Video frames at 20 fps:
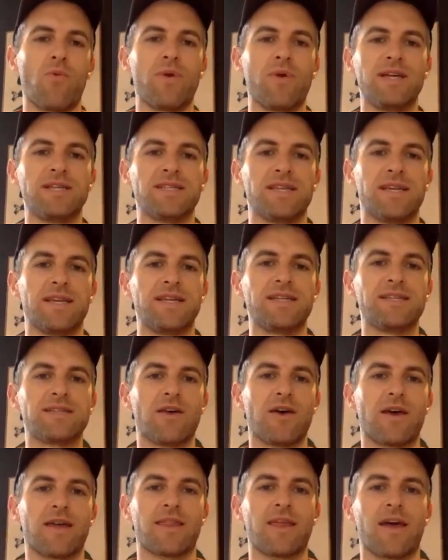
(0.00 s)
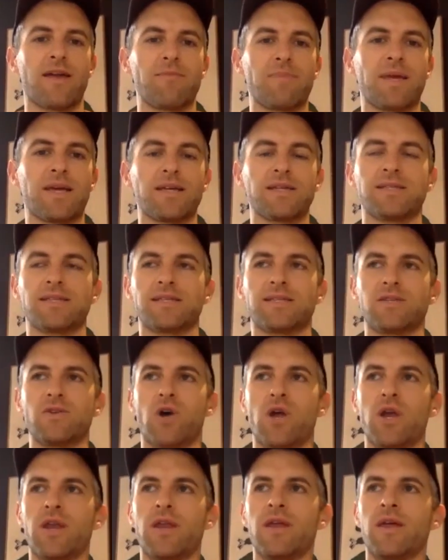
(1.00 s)
reason it is like that, because it's
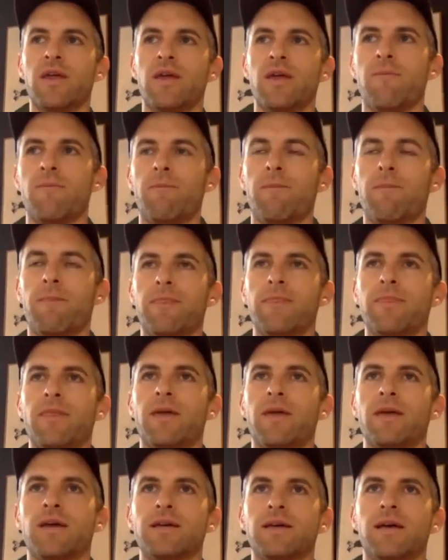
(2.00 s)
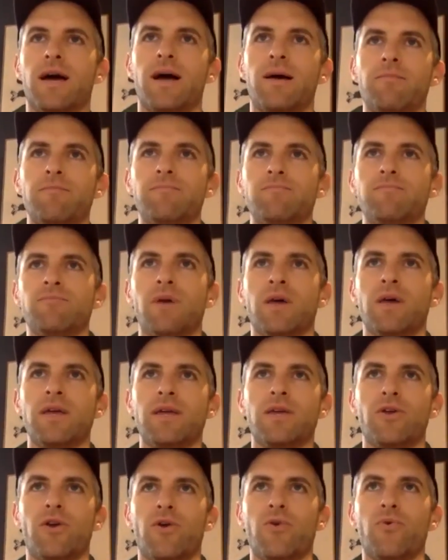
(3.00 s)
not, you
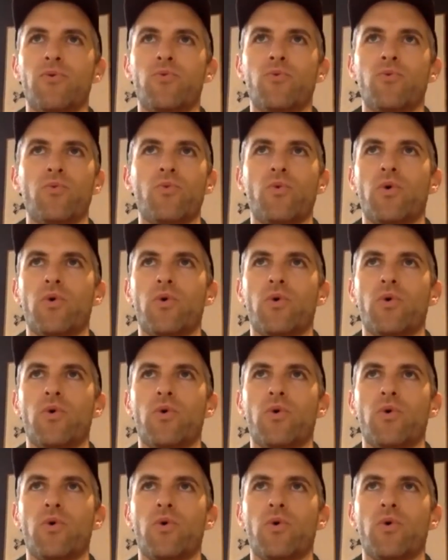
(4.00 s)
know,